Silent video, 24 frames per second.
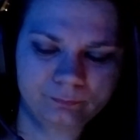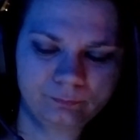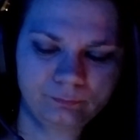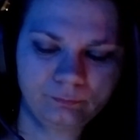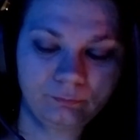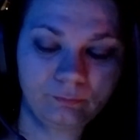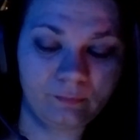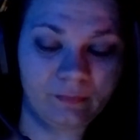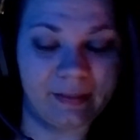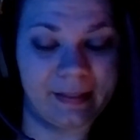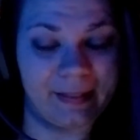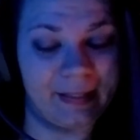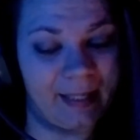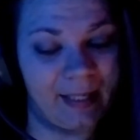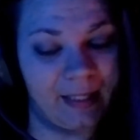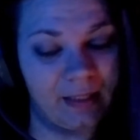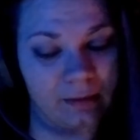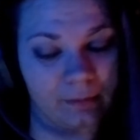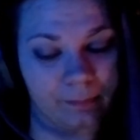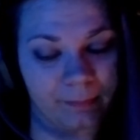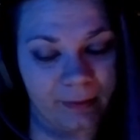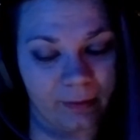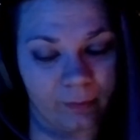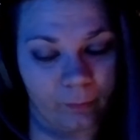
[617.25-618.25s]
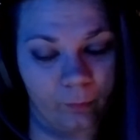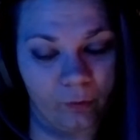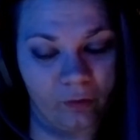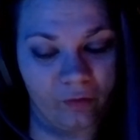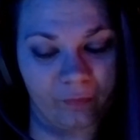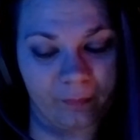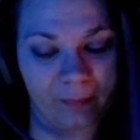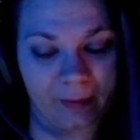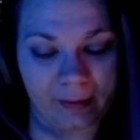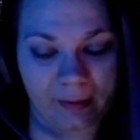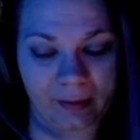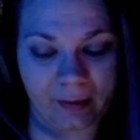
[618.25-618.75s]
He hadn't been a
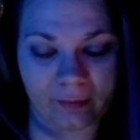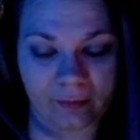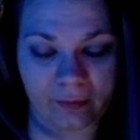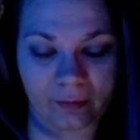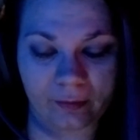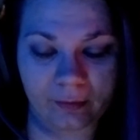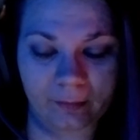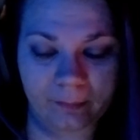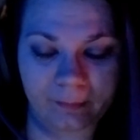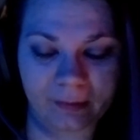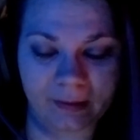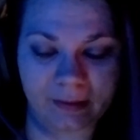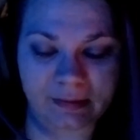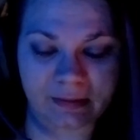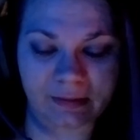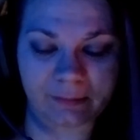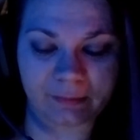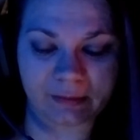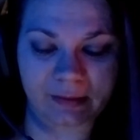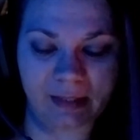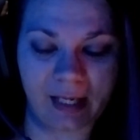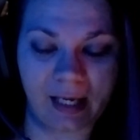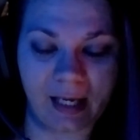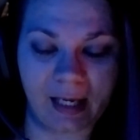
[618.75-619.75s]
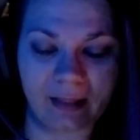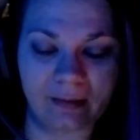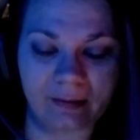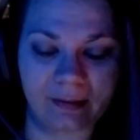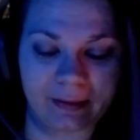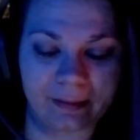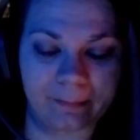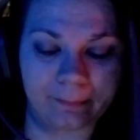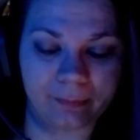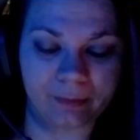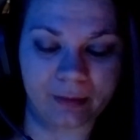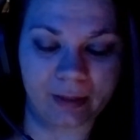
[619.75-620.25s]
wolfman either, because it was highly
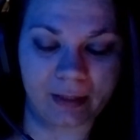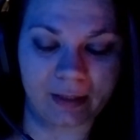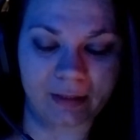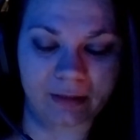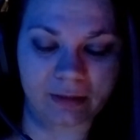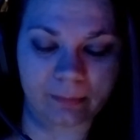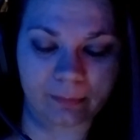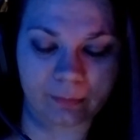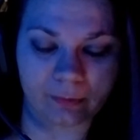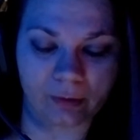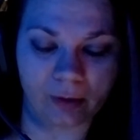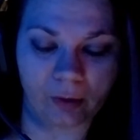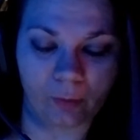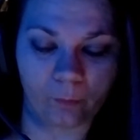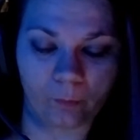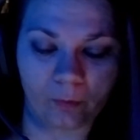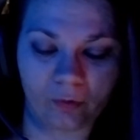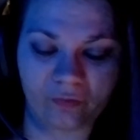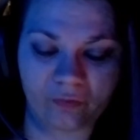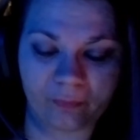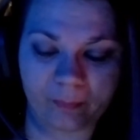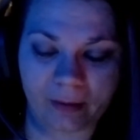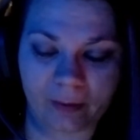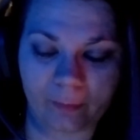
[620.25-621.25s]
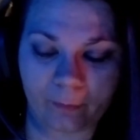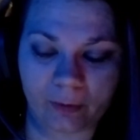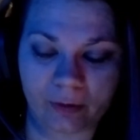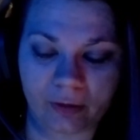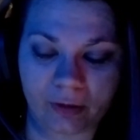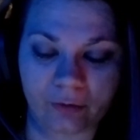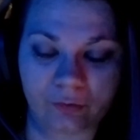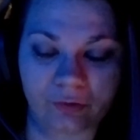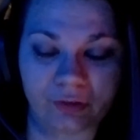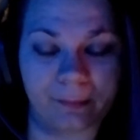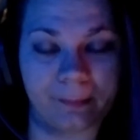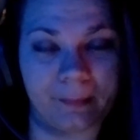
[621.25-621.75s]
implausible a wolfman would
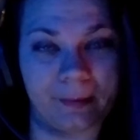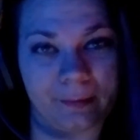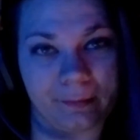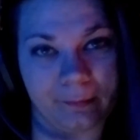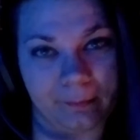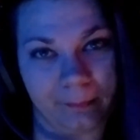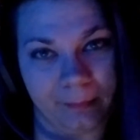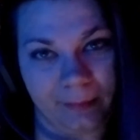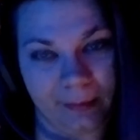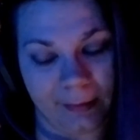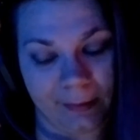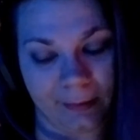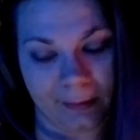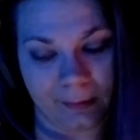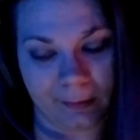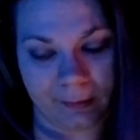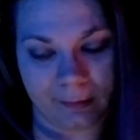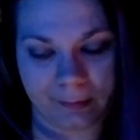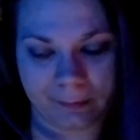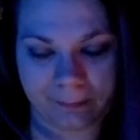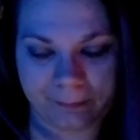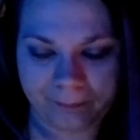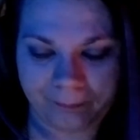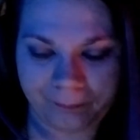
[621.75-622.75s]
use a metal blade,